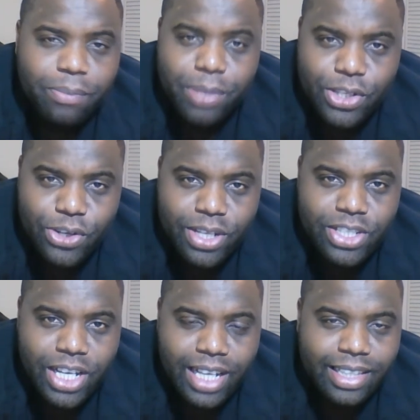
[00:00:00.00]
Be sure
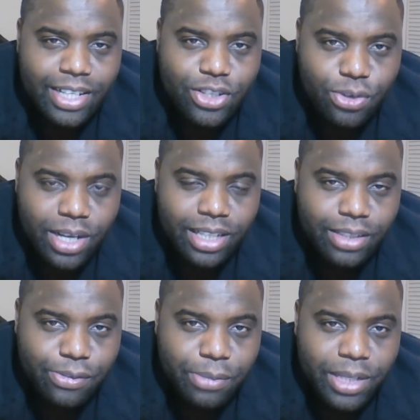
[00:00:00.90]
to check out that
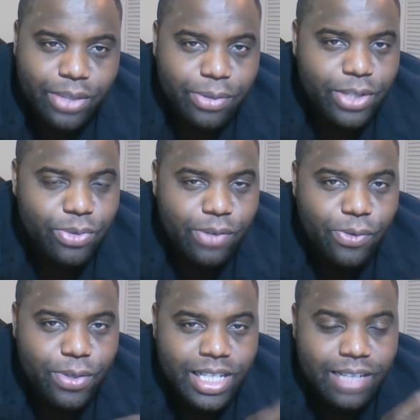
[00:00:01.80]
trailer from E3
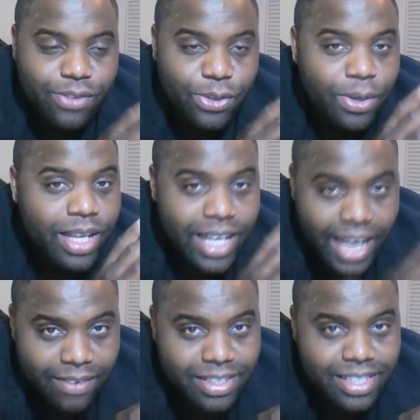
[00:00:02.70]
2014 if you
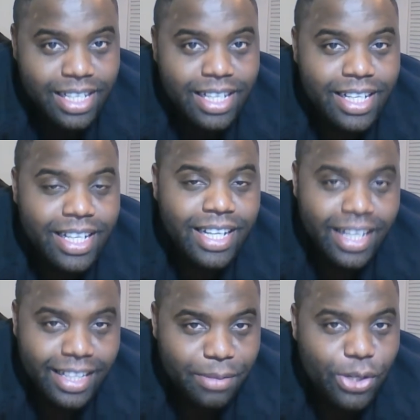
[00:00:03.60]
haven't seen it,
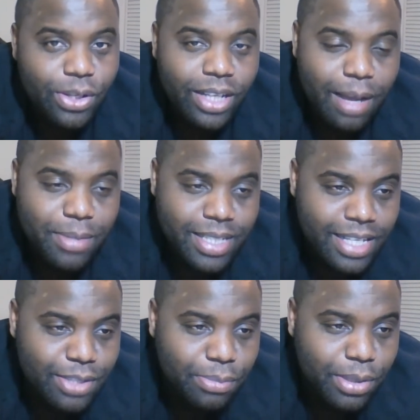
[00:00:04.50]
and let me know in the comment
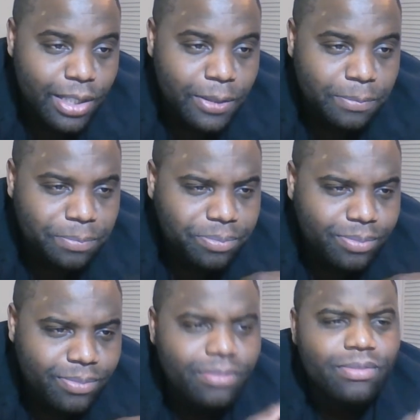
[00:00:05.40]
section below.
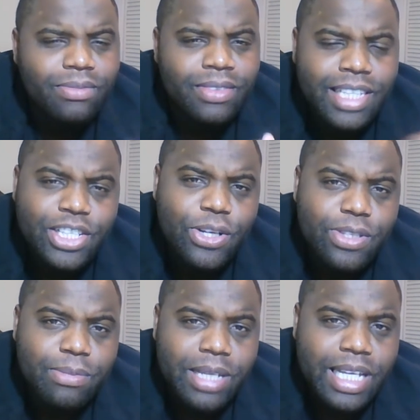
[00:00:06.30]
They
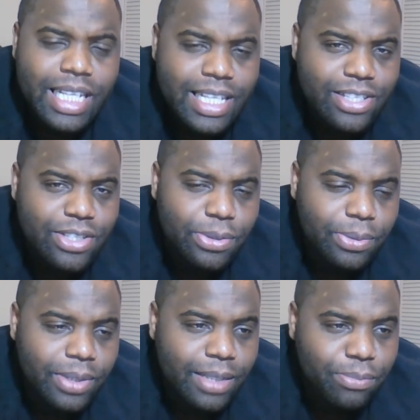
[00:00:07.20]
showed some indies
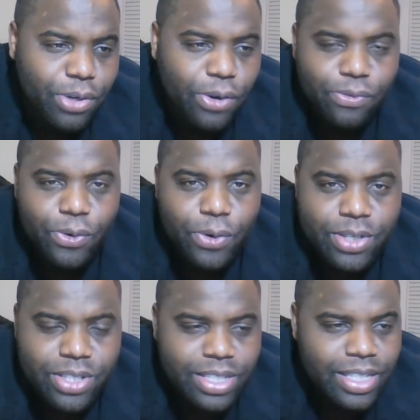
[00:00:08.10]
too, uh,
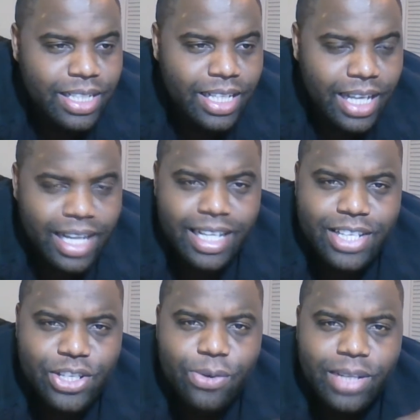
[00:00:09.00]
Broforce, and
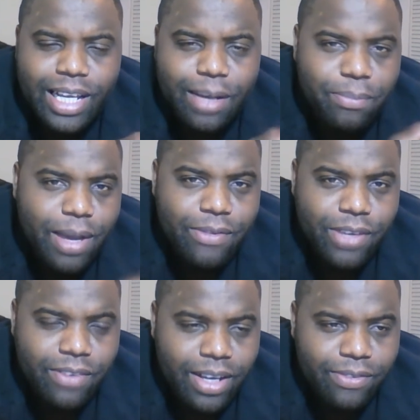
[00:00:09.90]
they showed like a
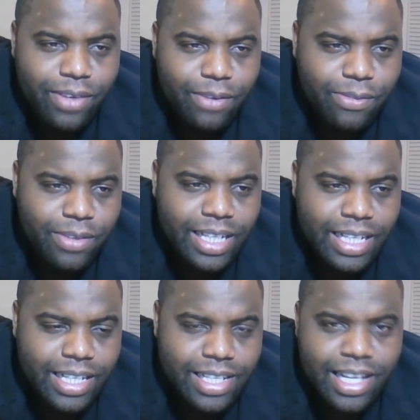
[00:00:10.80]
bevy of, of, of
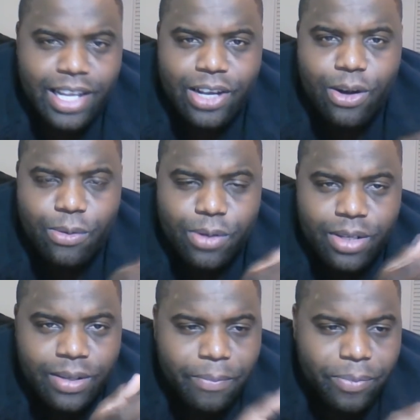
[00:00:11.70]
indies, and they all
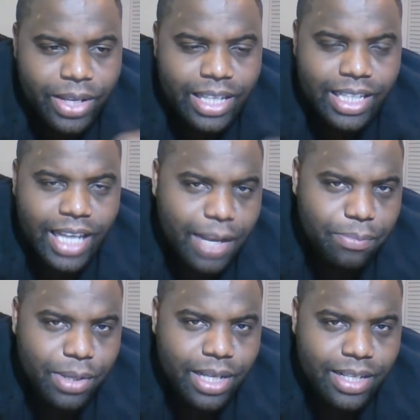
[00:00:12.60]
were in the
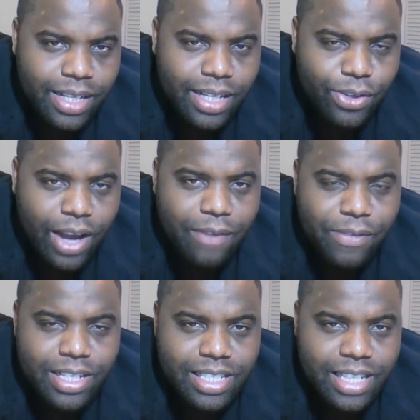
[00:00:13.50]
8-bit uh,
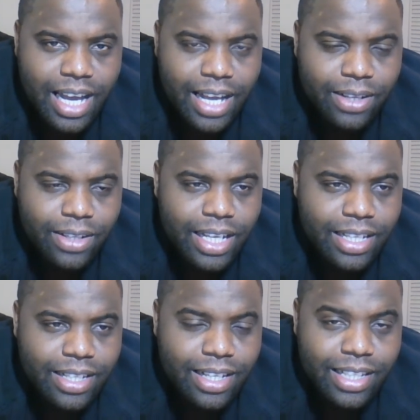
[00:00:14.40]
graphic style,
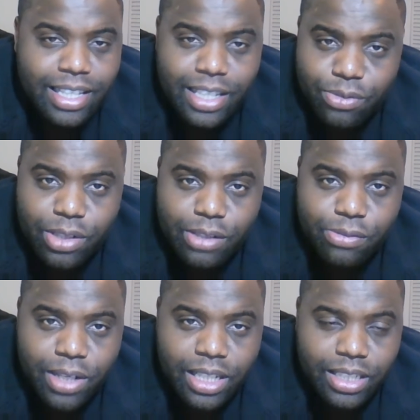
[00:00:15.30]
and uh, they look really
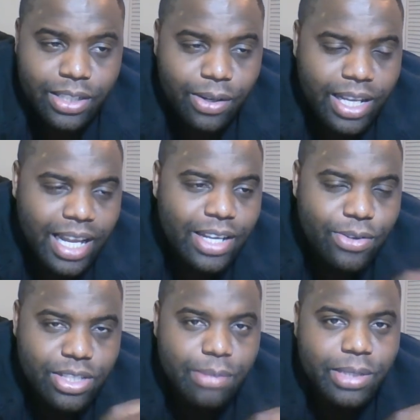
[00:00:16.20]
fun, you know. And I
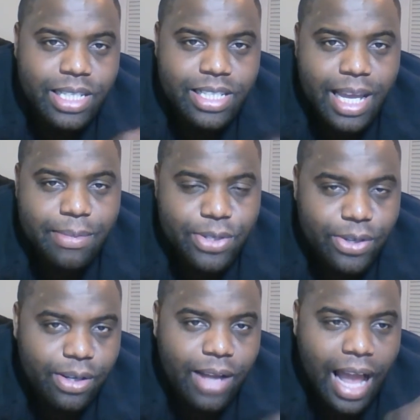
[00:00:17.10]
know some of these games
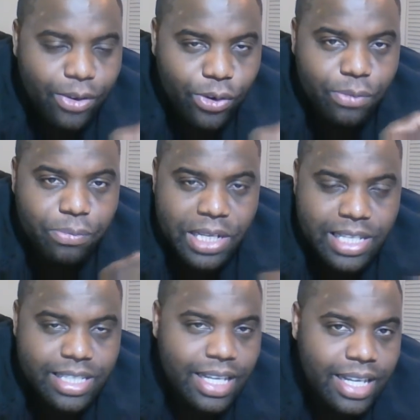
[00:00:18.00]
are out on
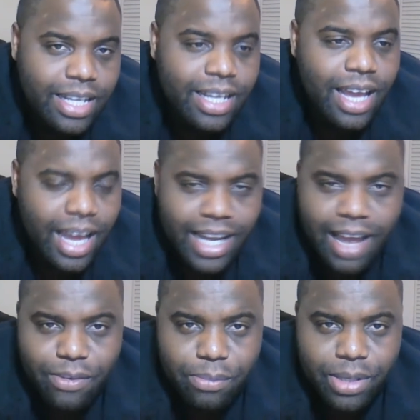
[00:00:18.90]
PC and
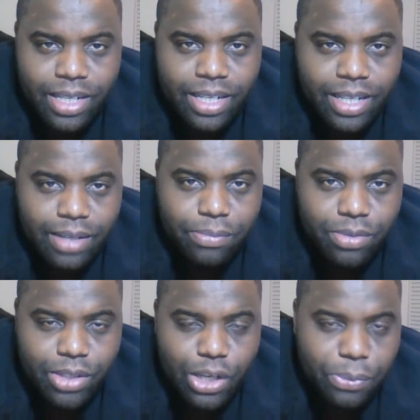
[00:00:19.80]
haven't been, uh,
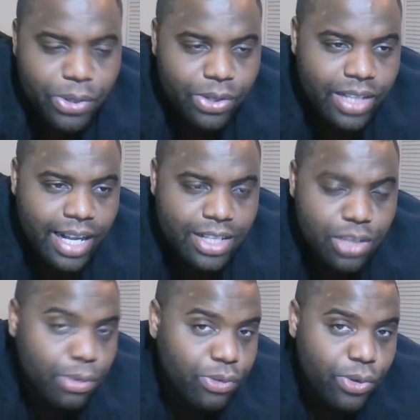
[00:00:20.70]
you know, put on
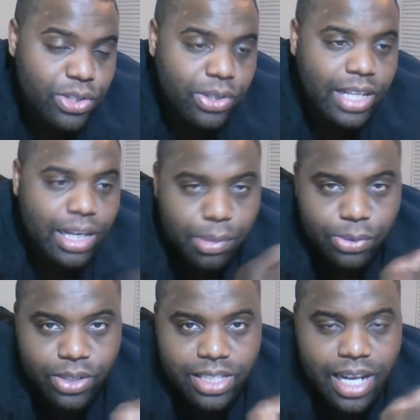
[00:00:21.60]
console before, so a lot of
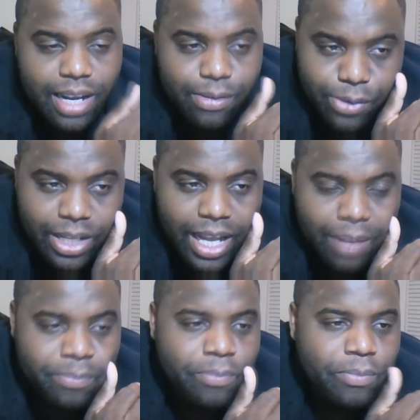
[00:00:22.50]
people are excited for that.